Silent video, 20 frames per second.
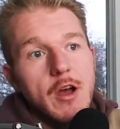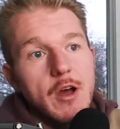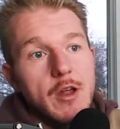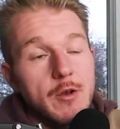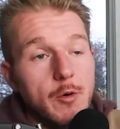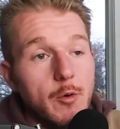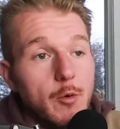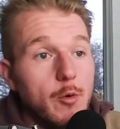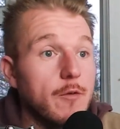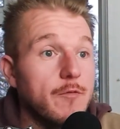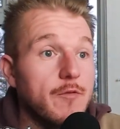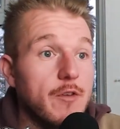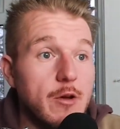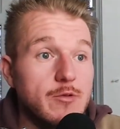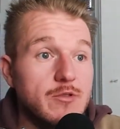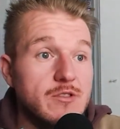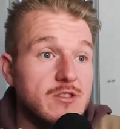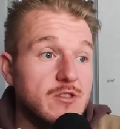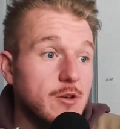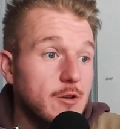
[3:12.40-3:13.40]
and all of
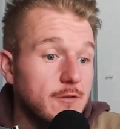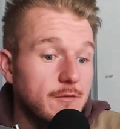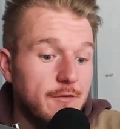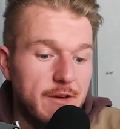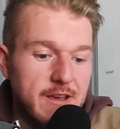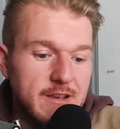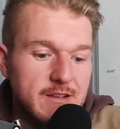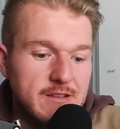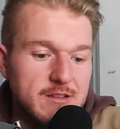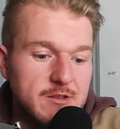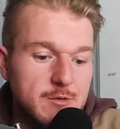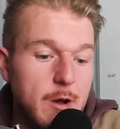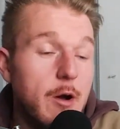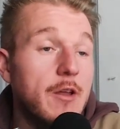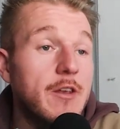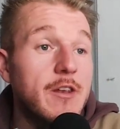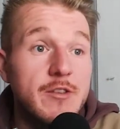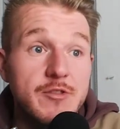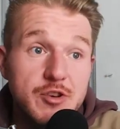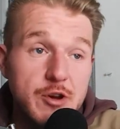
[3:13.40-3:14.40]
those good things as well.
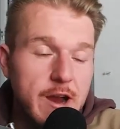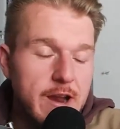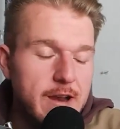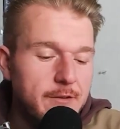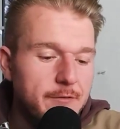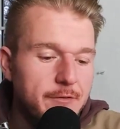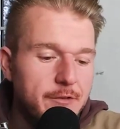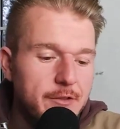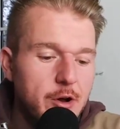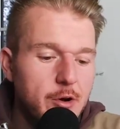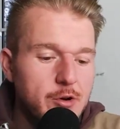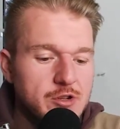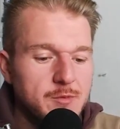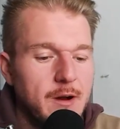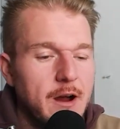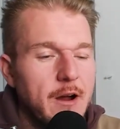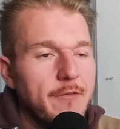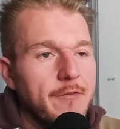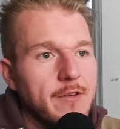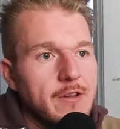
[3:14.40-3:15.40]
And training for the ultra
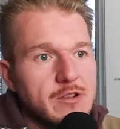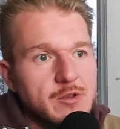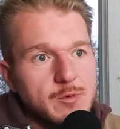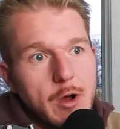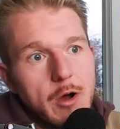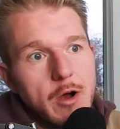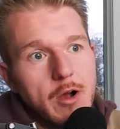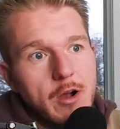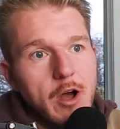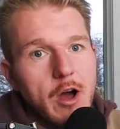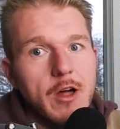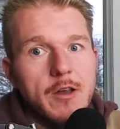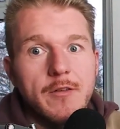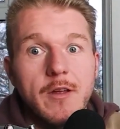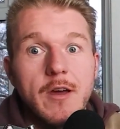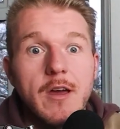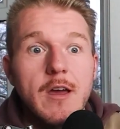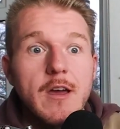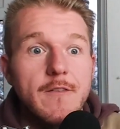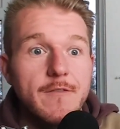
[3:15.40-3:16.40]
marathon as well, I can't
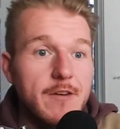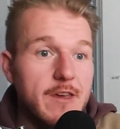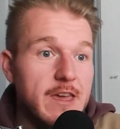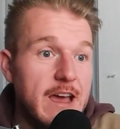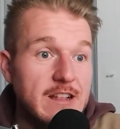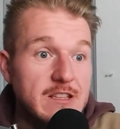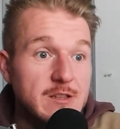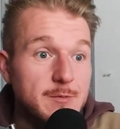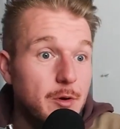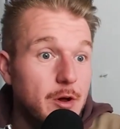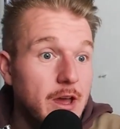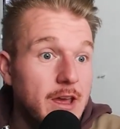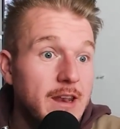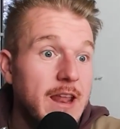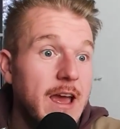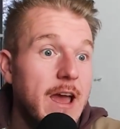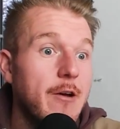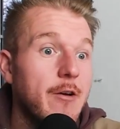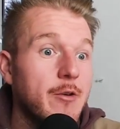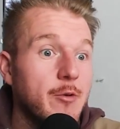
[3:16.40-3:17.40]
forget to put in
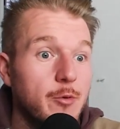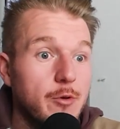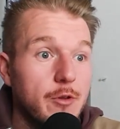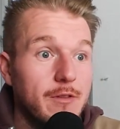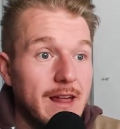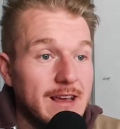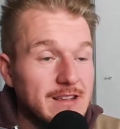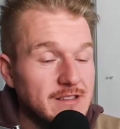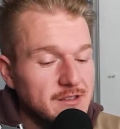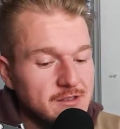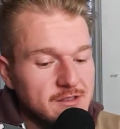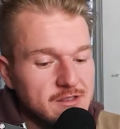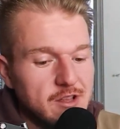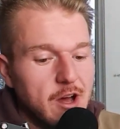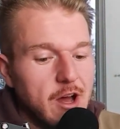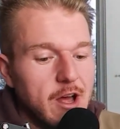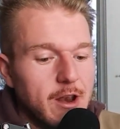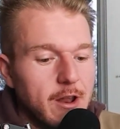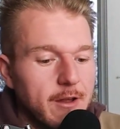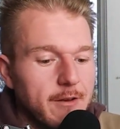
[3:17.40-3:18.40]
there, and all the lessons that
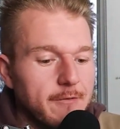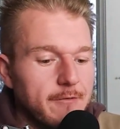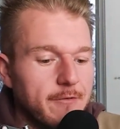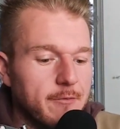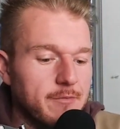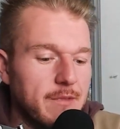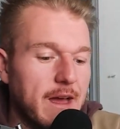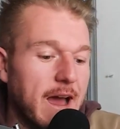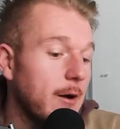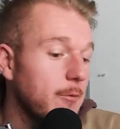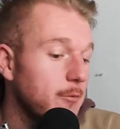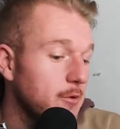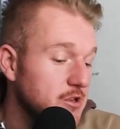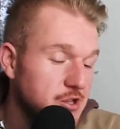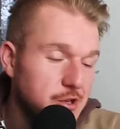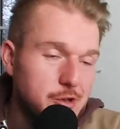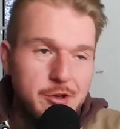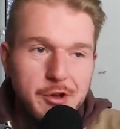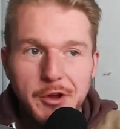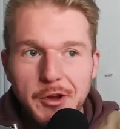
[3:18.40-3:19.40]
I learned from that,
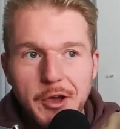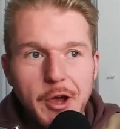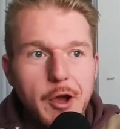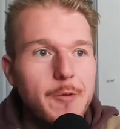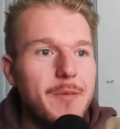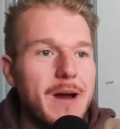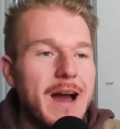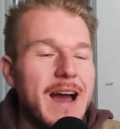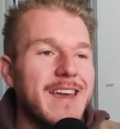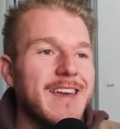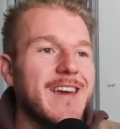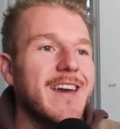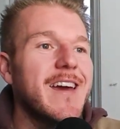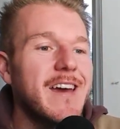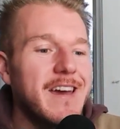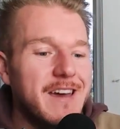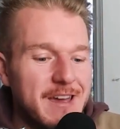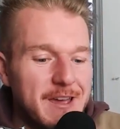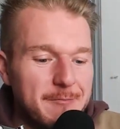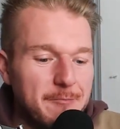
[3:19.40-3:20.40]
which you can go back
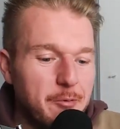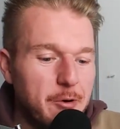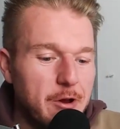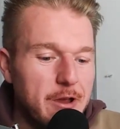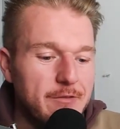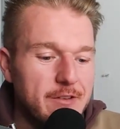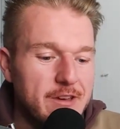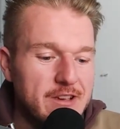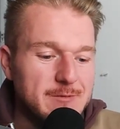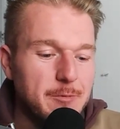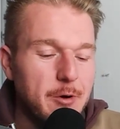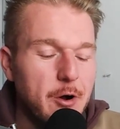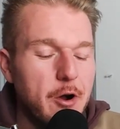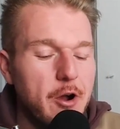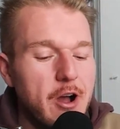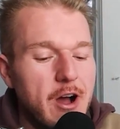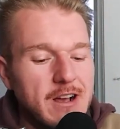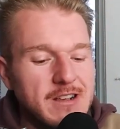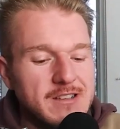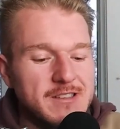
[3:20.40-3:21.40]
in previous
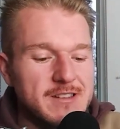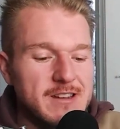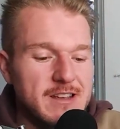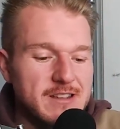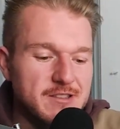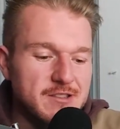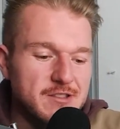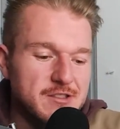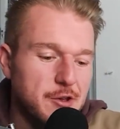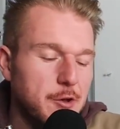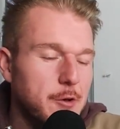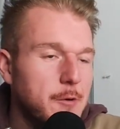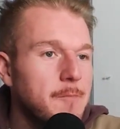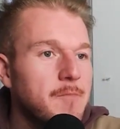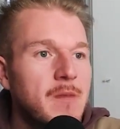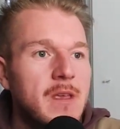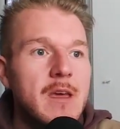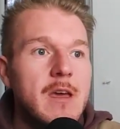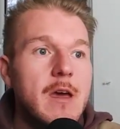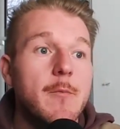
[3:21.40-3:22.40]
podcasts and listen to.
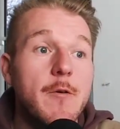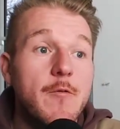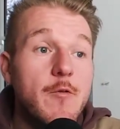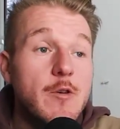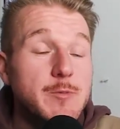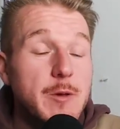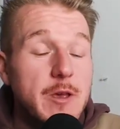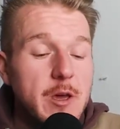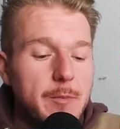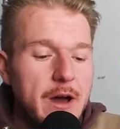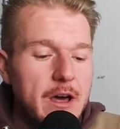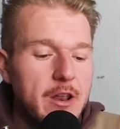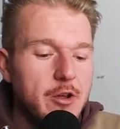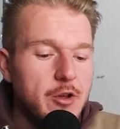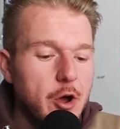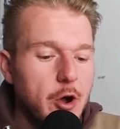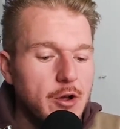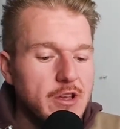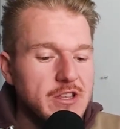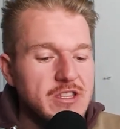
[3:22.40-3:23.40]
But if we speak about the
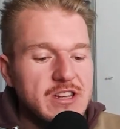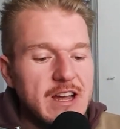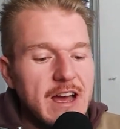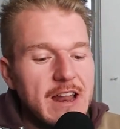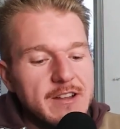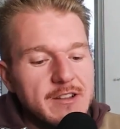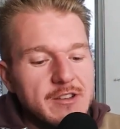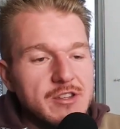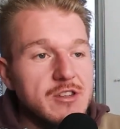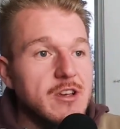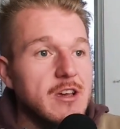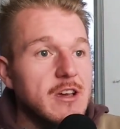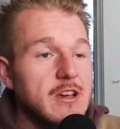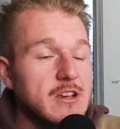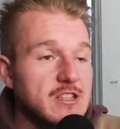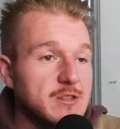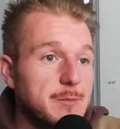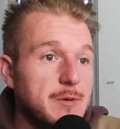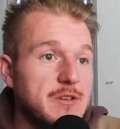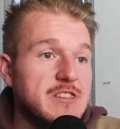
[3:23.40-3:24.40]
Goggins challenge
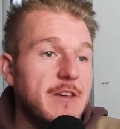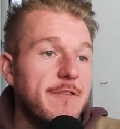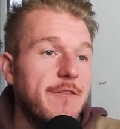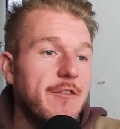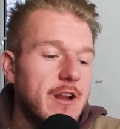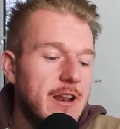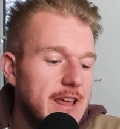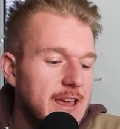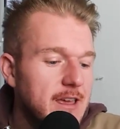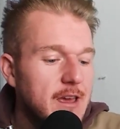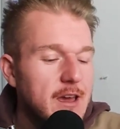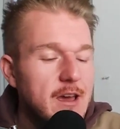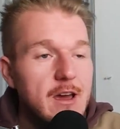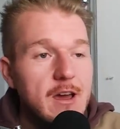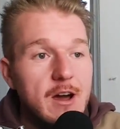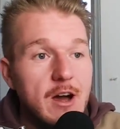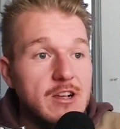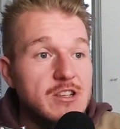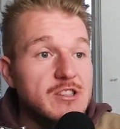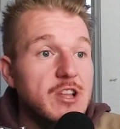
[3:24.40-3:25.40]
specifically,
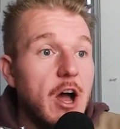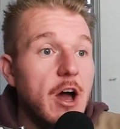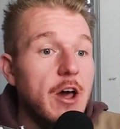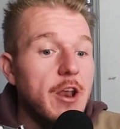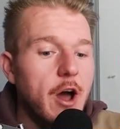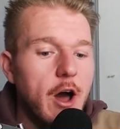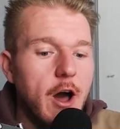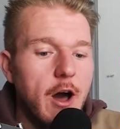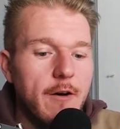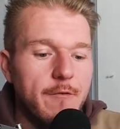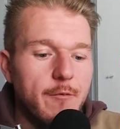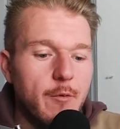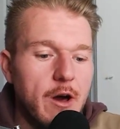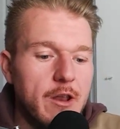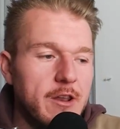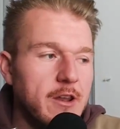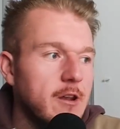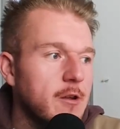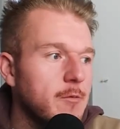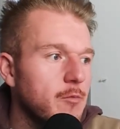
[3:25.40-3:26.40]
I started at
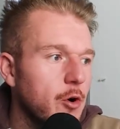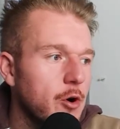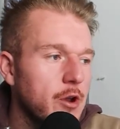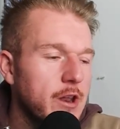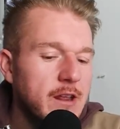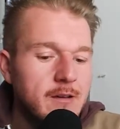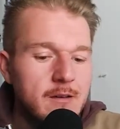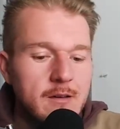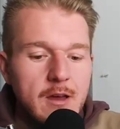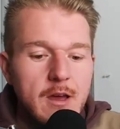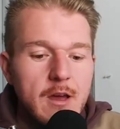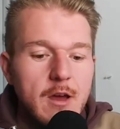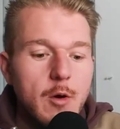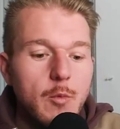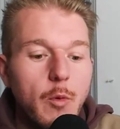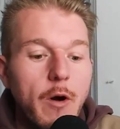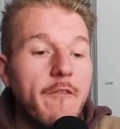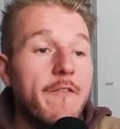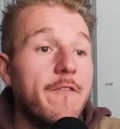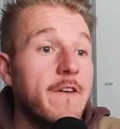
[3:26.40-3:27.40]
1:30 in the morning.
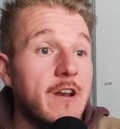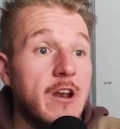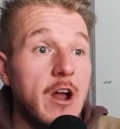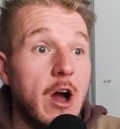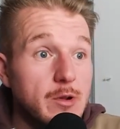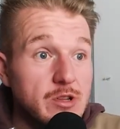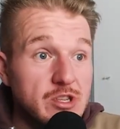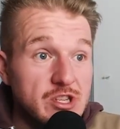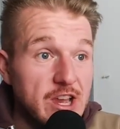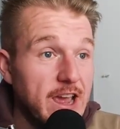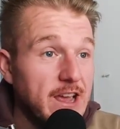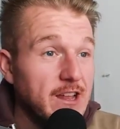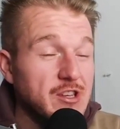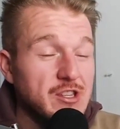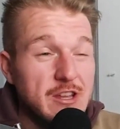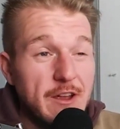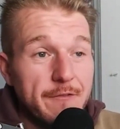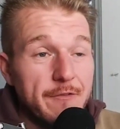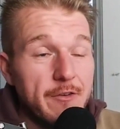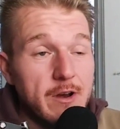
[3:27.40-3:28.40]
One thing that I would change
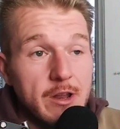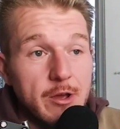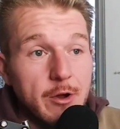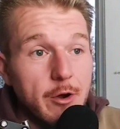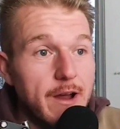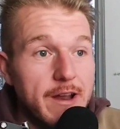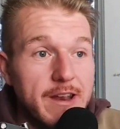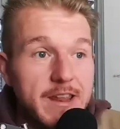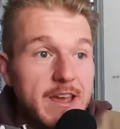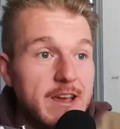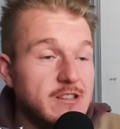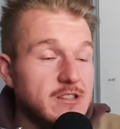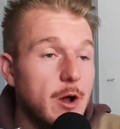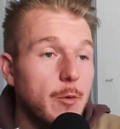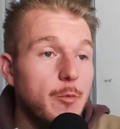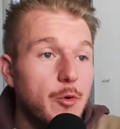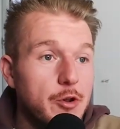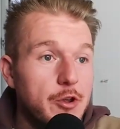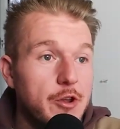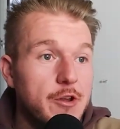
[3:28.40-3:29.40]
differently already is I
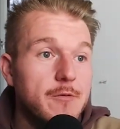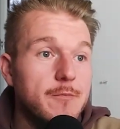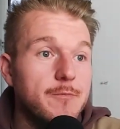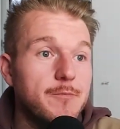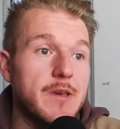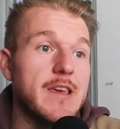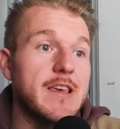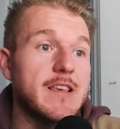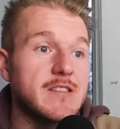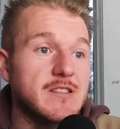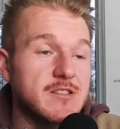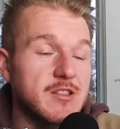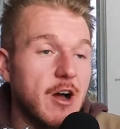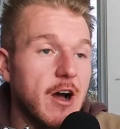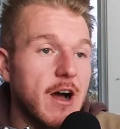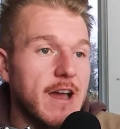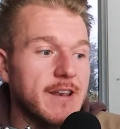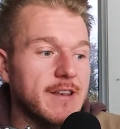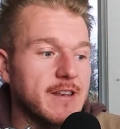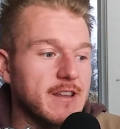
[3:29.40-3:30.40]
wouldn't be
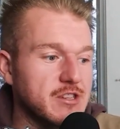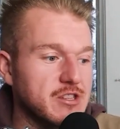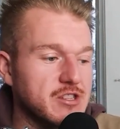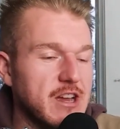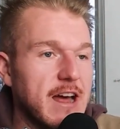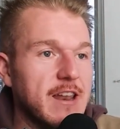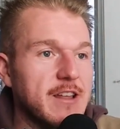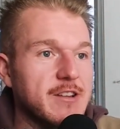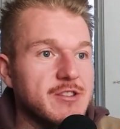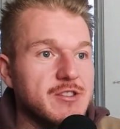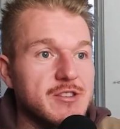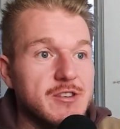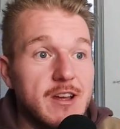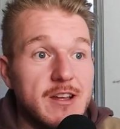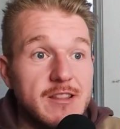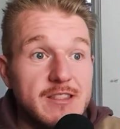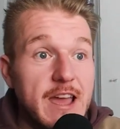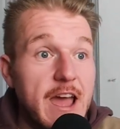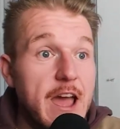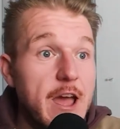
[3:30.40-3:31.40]
starting this challenge a
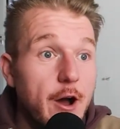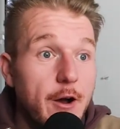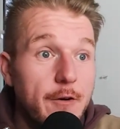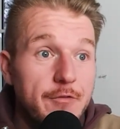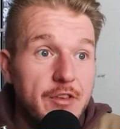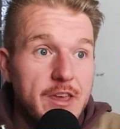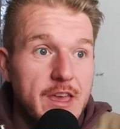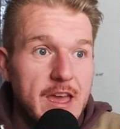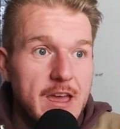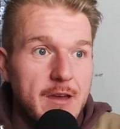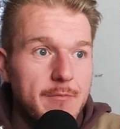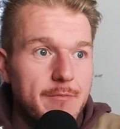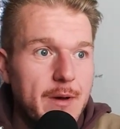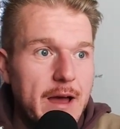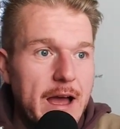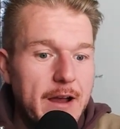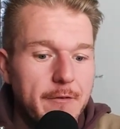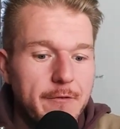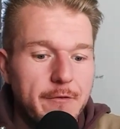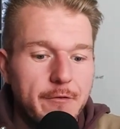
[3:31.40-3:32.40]
day after getting
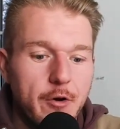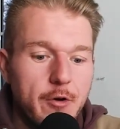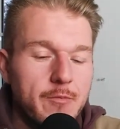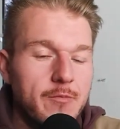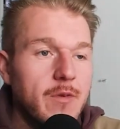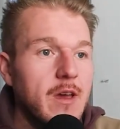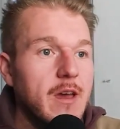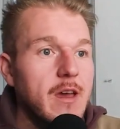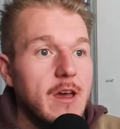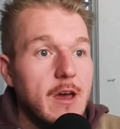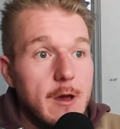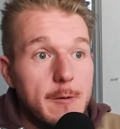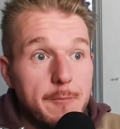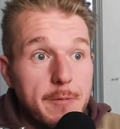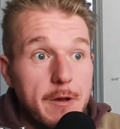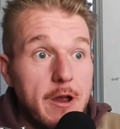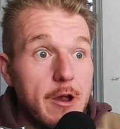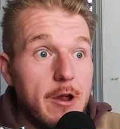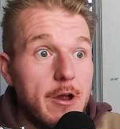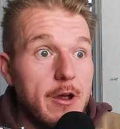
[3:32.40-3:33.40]
back from a
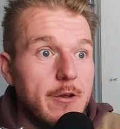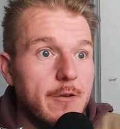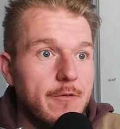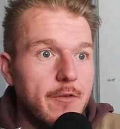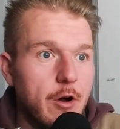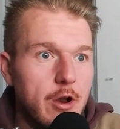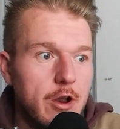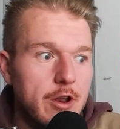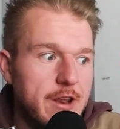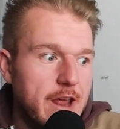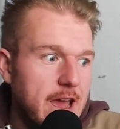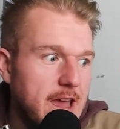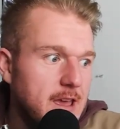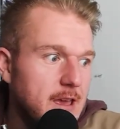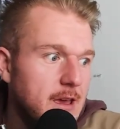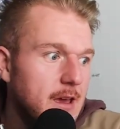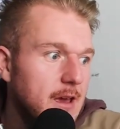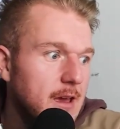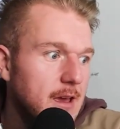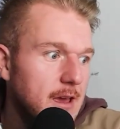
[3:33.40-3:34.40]
period of holiday
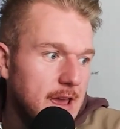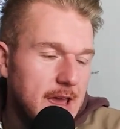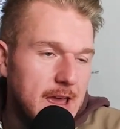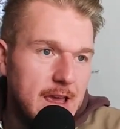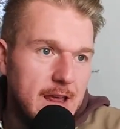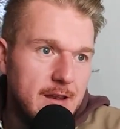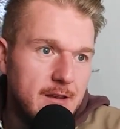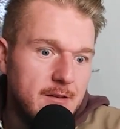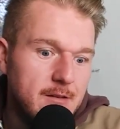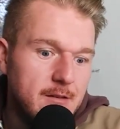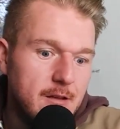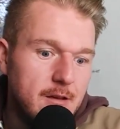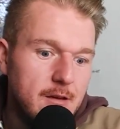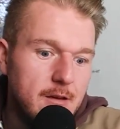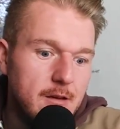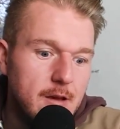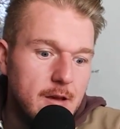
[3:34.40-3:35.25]
in